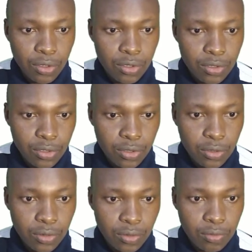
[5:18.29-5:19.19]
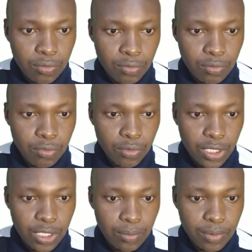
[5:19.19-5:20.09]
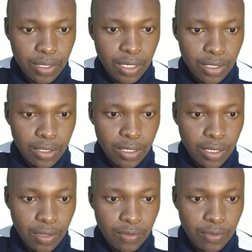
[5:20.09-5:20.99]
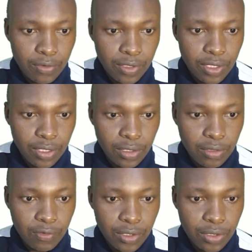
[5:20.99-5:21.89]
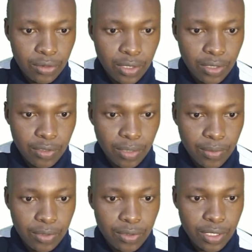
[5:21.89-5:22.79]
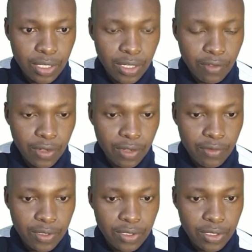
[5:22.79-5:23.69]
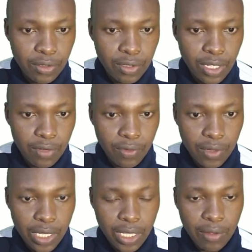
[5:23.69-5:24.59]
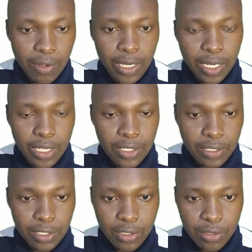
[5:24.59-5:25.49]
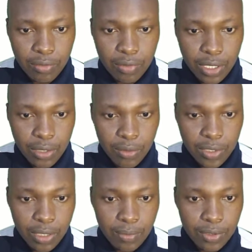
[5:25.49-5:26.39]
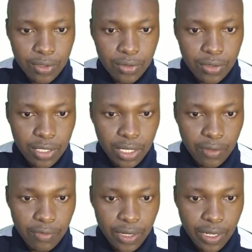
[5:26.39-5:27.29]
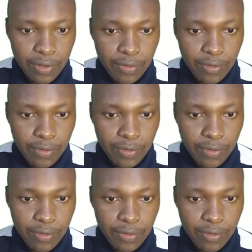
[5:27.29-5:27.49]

So we subtract 15 over 2, then we substitute 5 and 0. Then for the other one, x cubed, we substitute 5